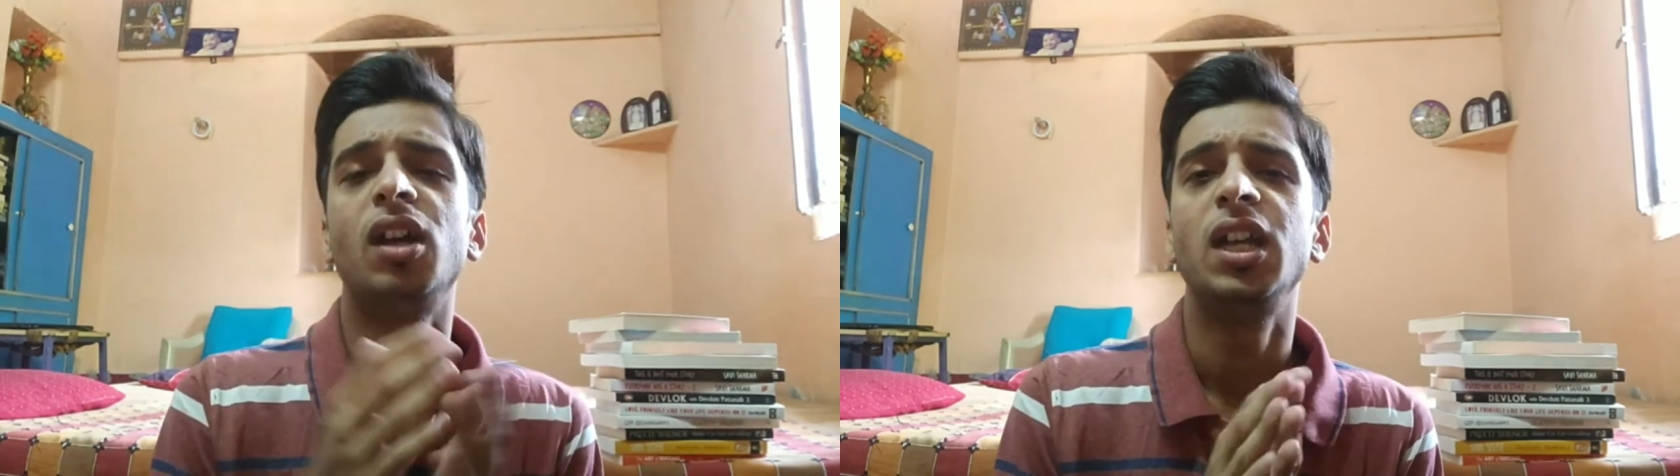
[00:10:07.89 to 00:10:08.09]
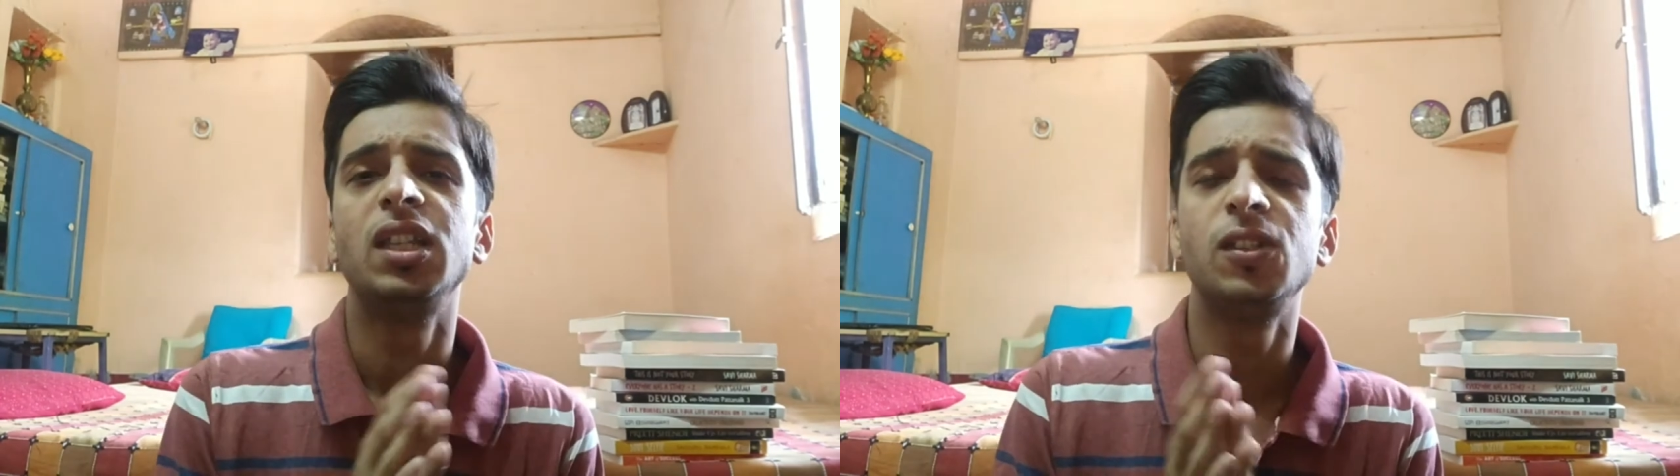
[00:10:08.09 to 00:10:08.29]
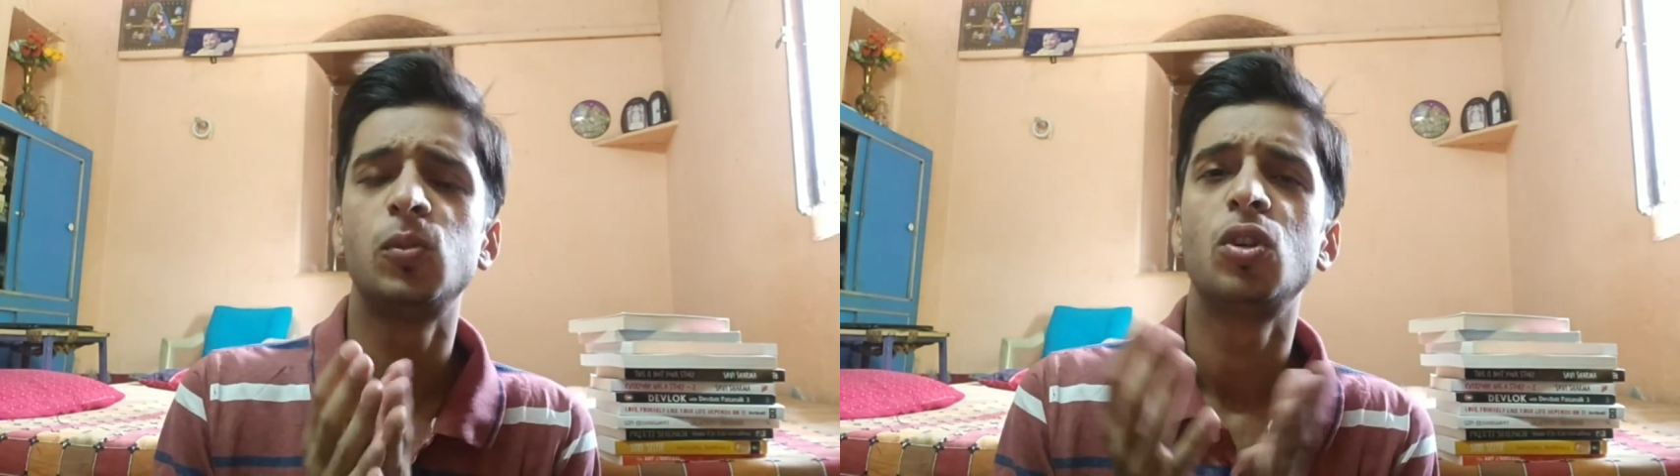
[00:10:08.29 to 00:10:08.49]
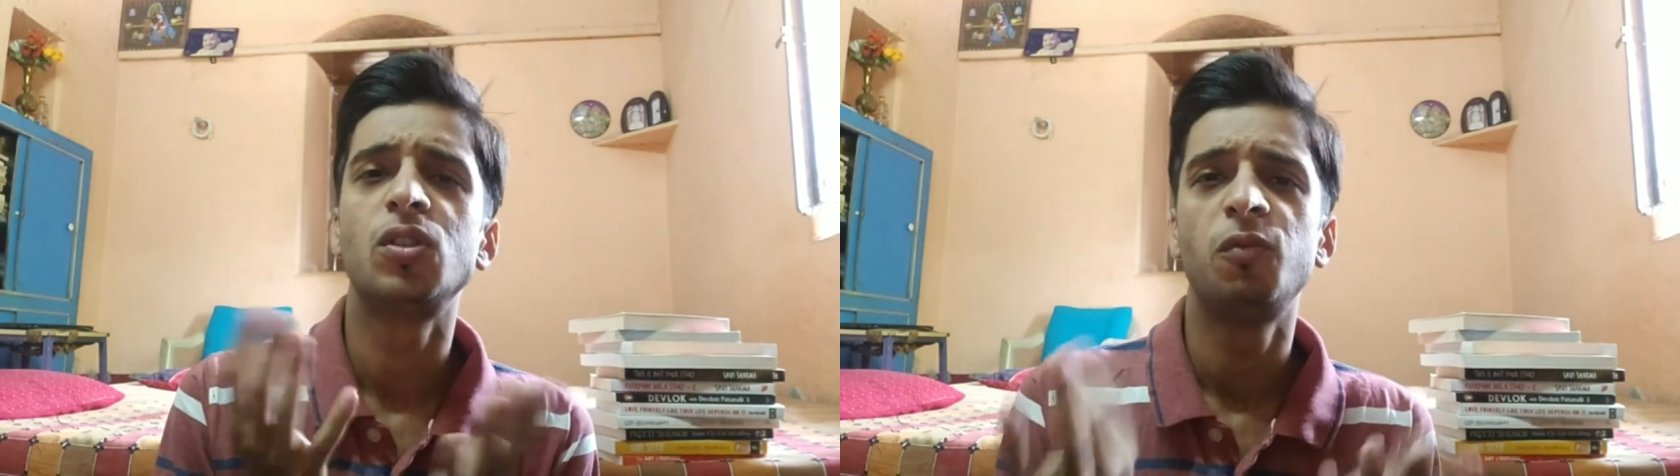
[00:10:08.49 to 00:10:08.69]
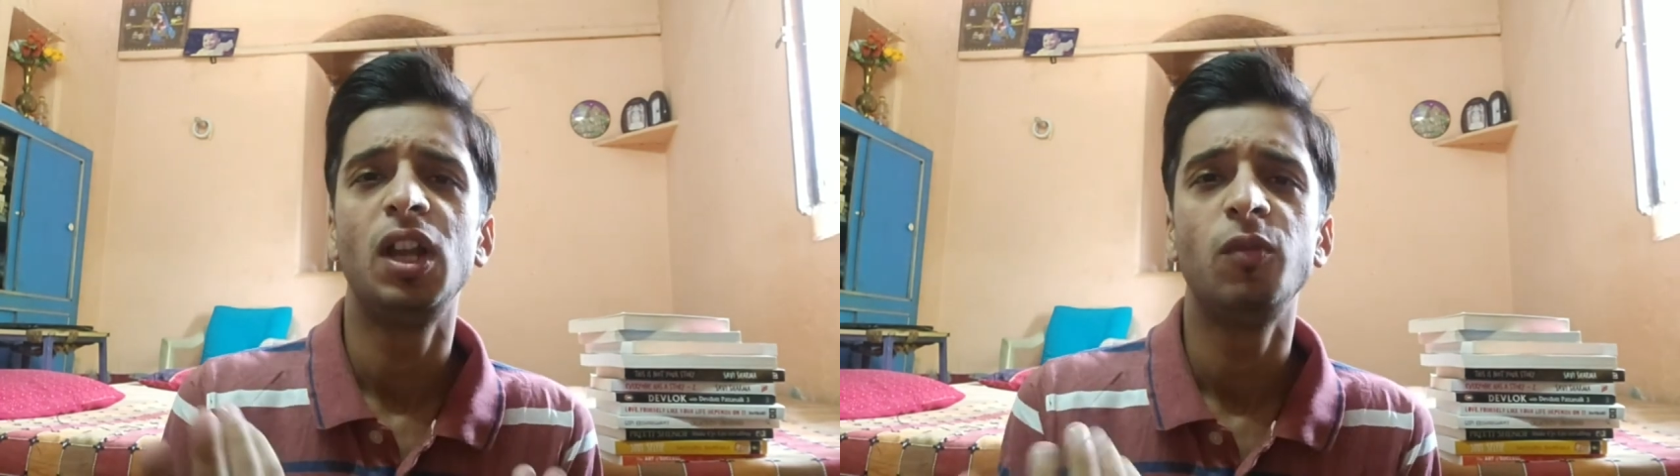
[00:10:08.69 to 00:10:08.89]
and this book
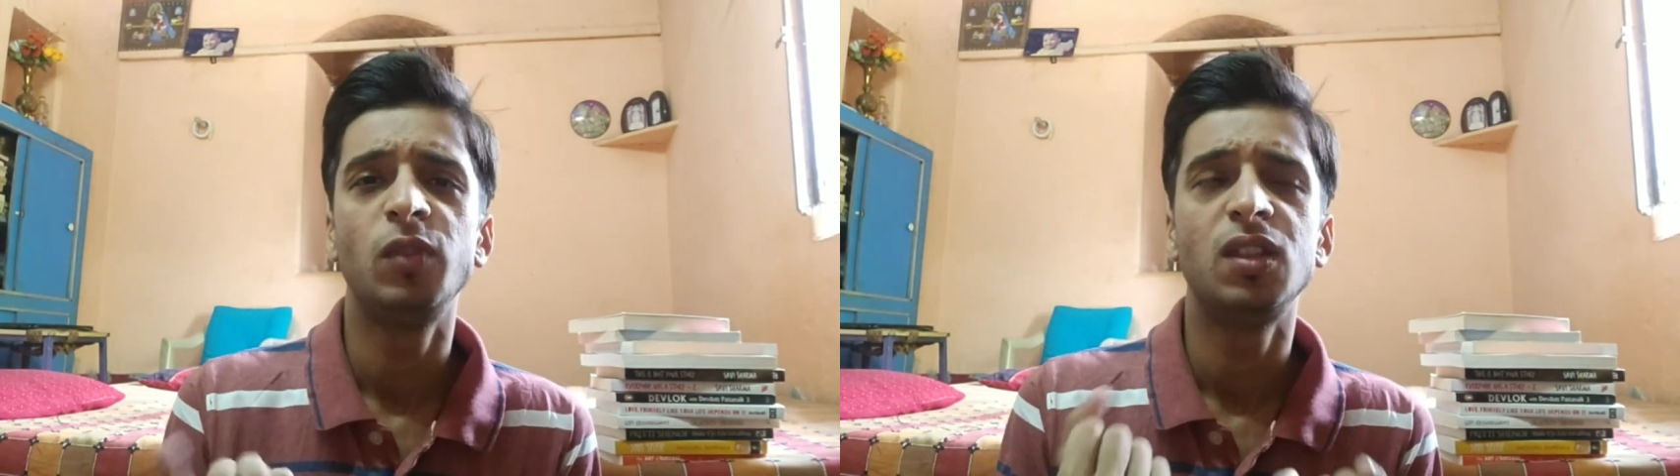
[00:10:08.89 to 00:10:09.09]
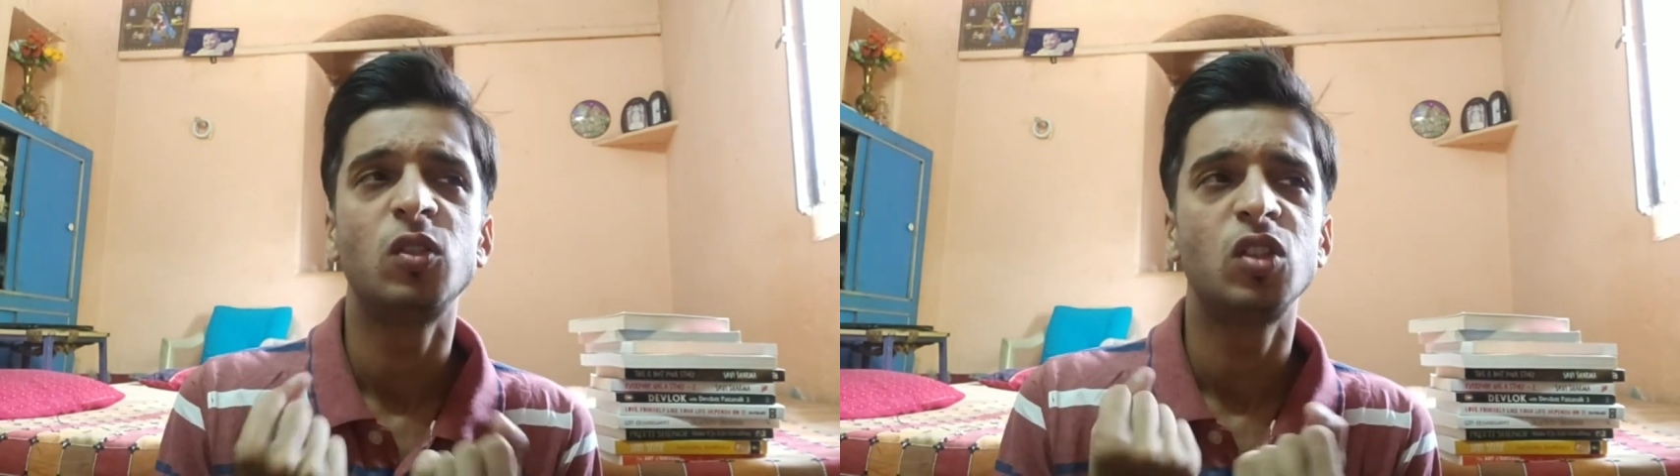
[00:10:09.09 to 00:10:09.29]
is filled with the